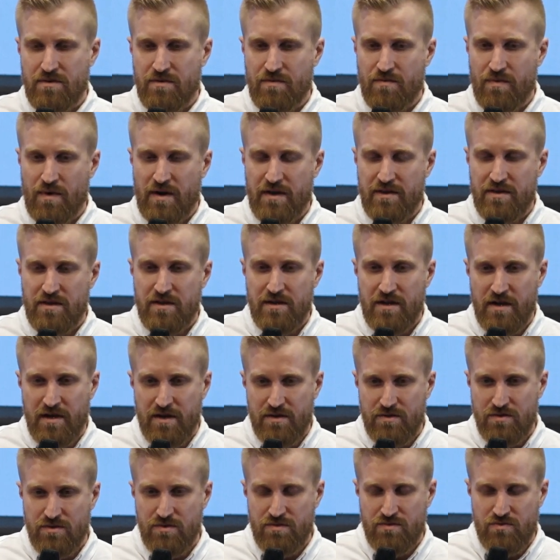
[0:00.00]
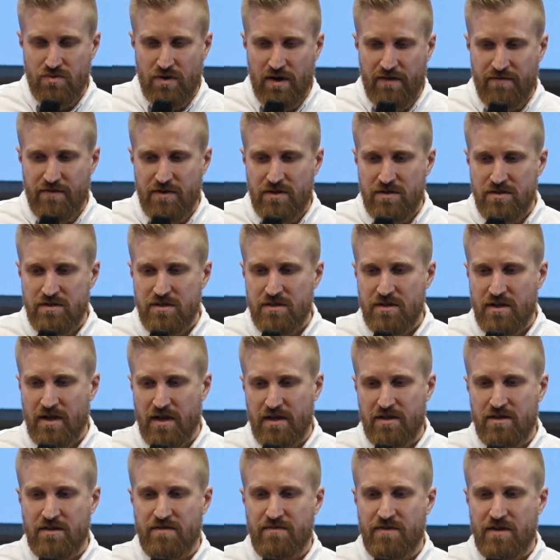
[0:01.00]
rent it out to drivers
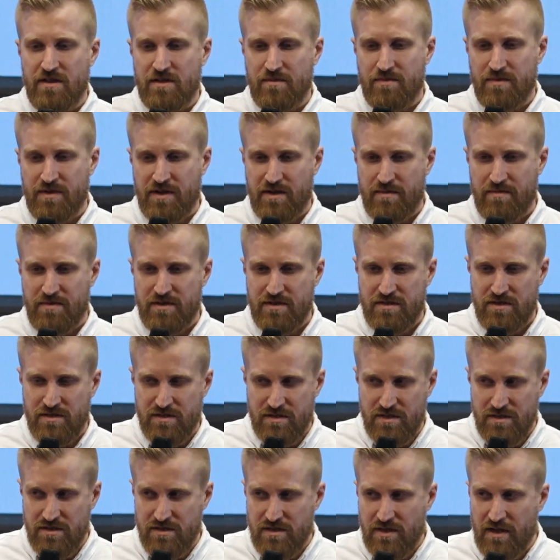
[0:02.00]
and develop their businesses.